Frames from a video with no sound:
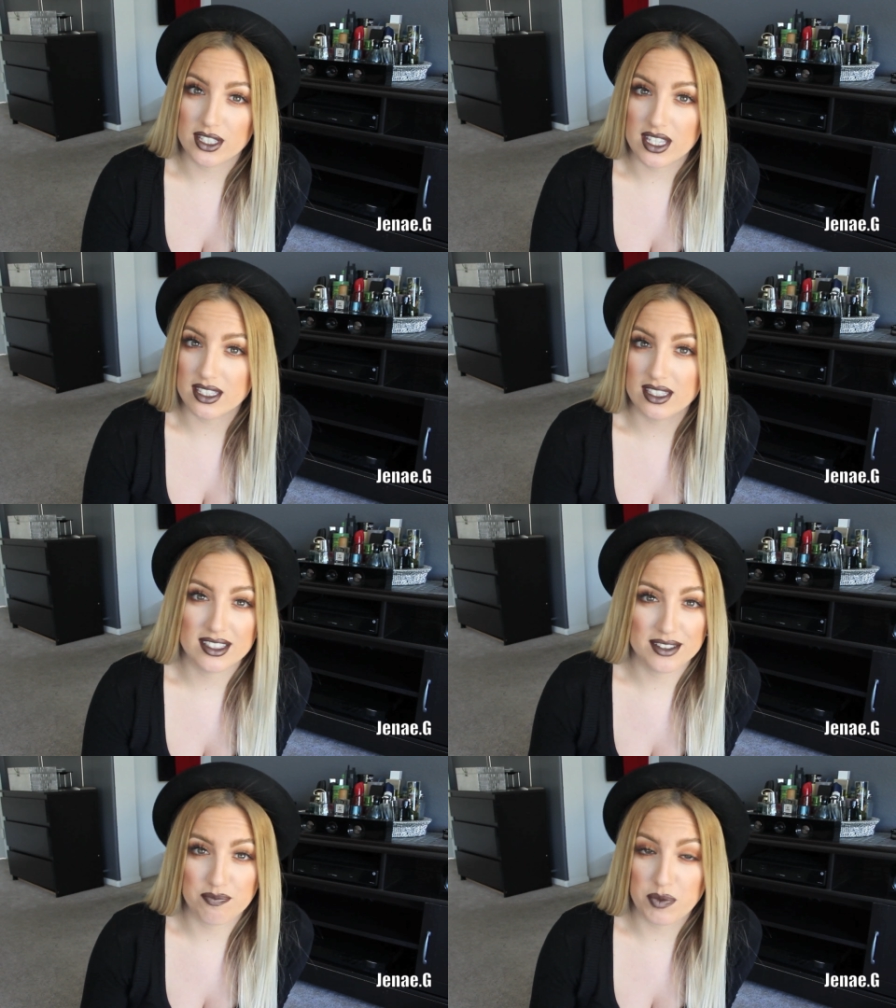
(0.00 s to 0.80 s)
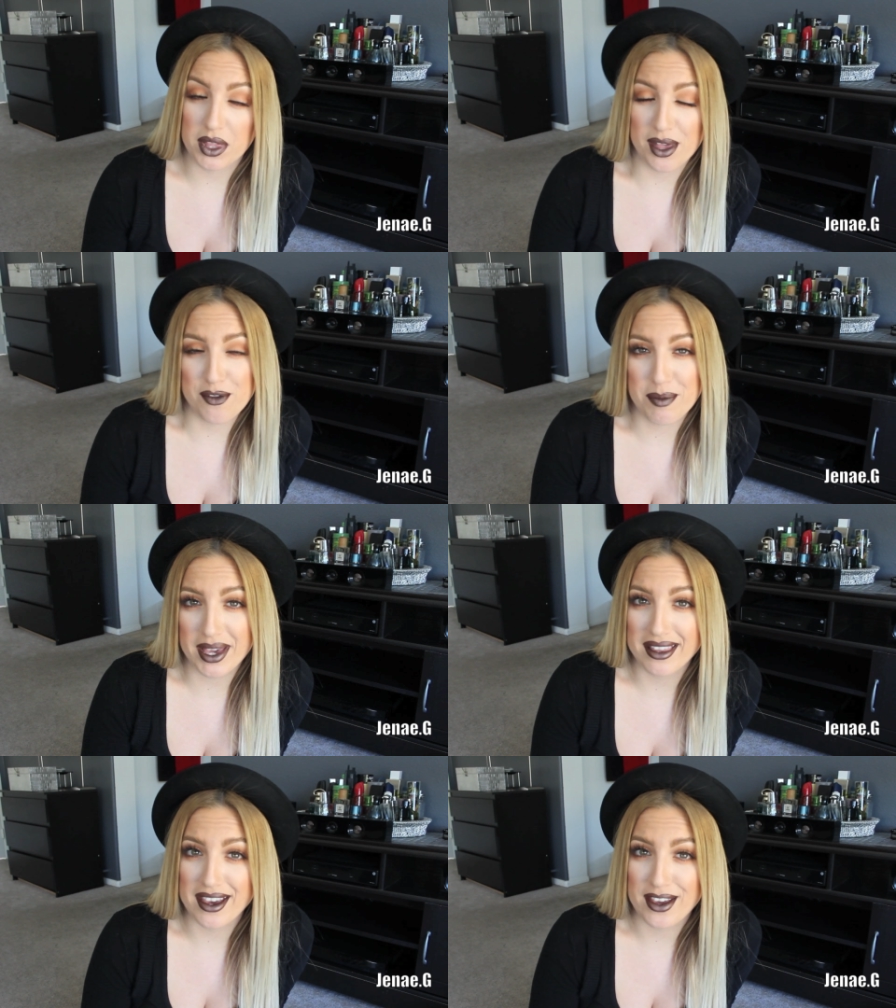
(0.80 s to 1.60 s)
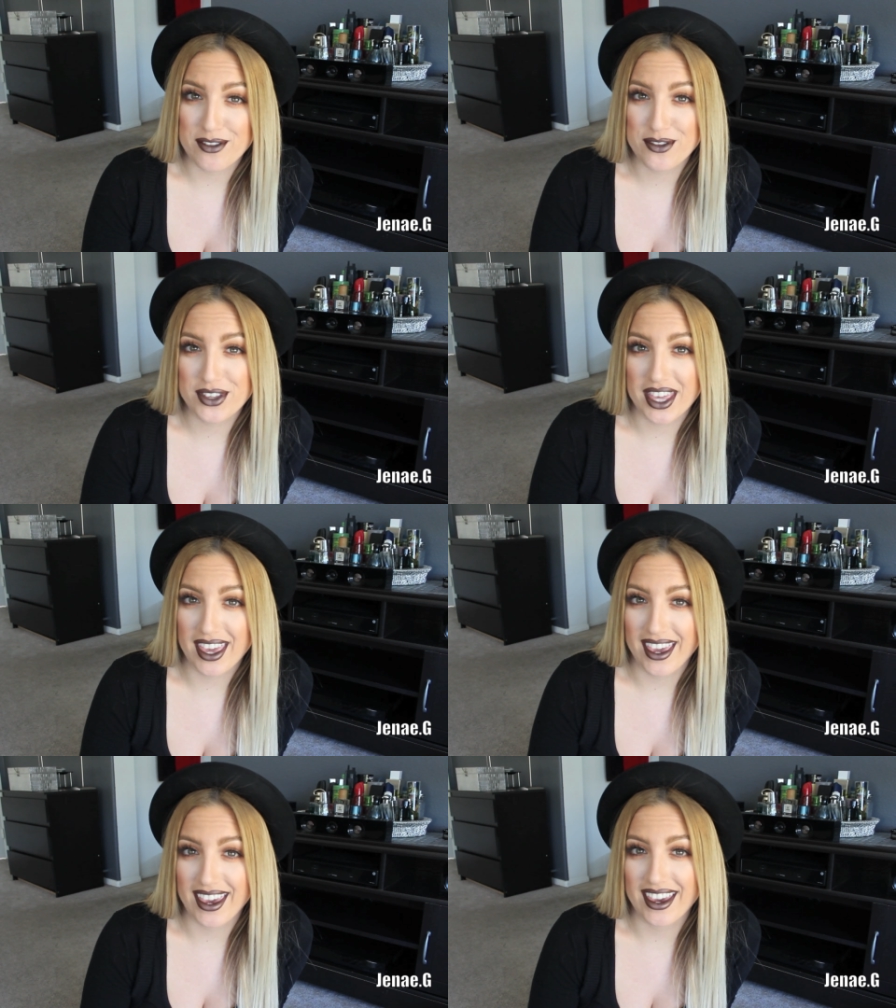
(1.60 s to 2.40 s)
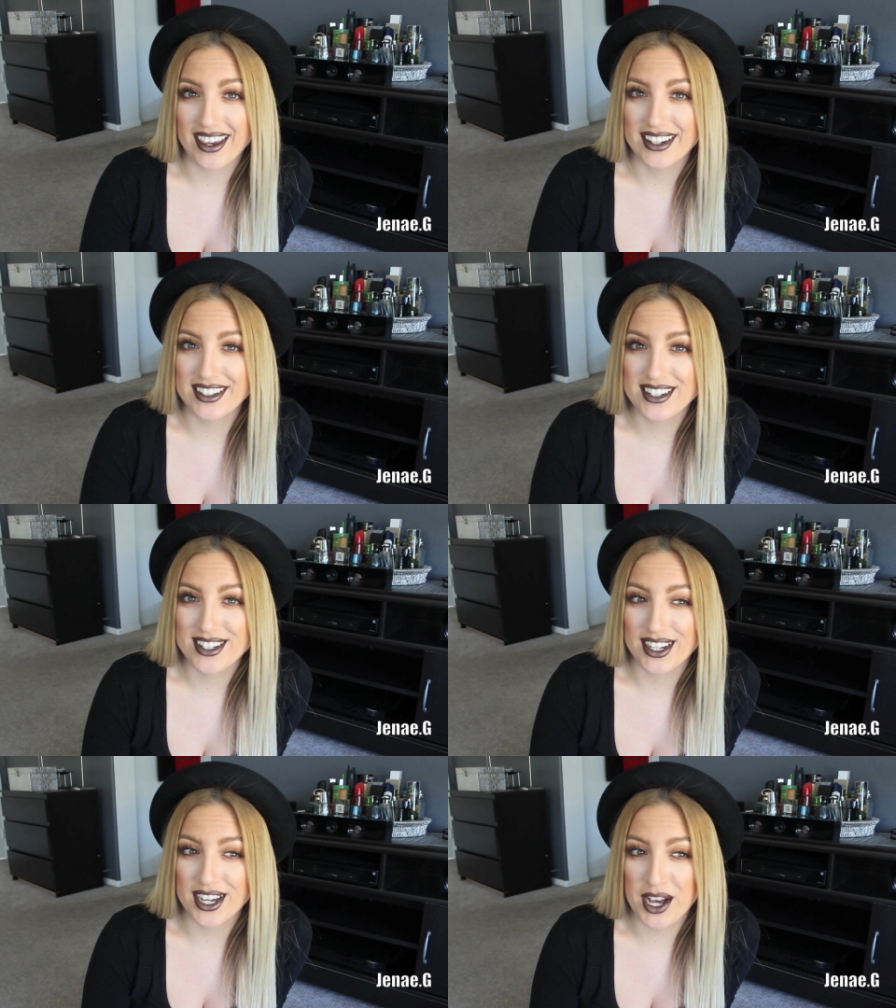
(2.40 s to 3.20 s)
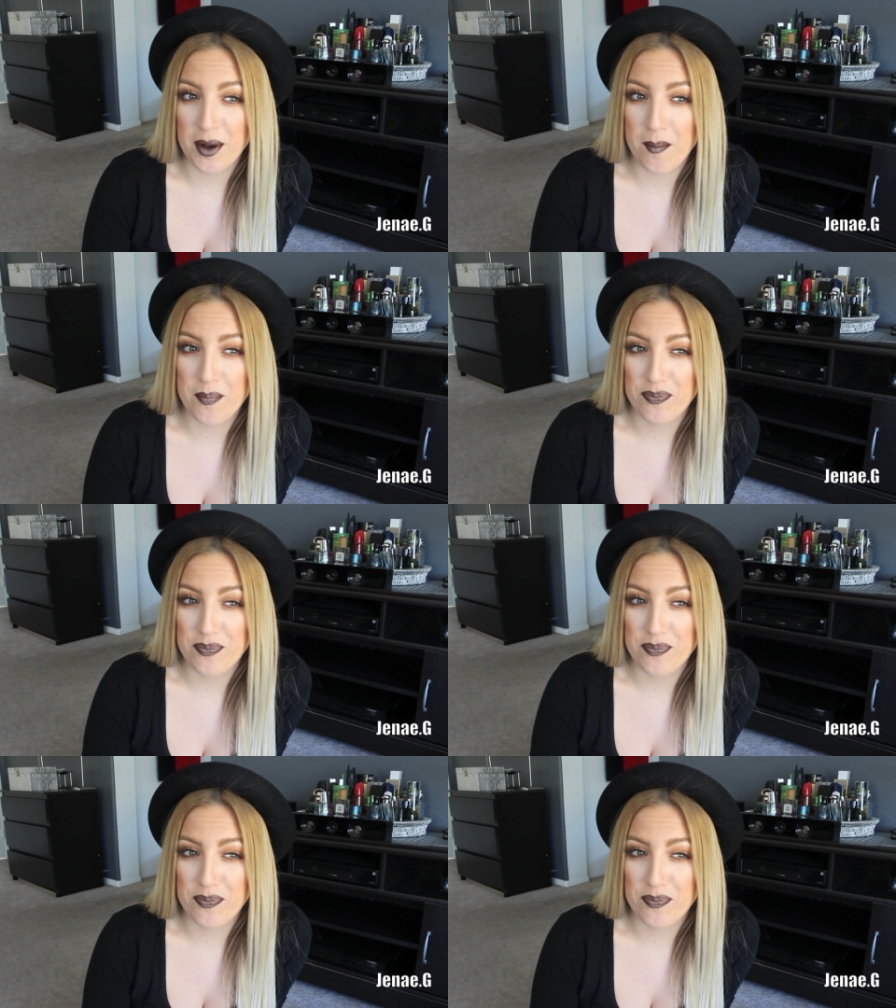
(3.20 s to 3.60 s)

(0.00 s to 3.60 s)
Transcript: He's the love of my life, and um,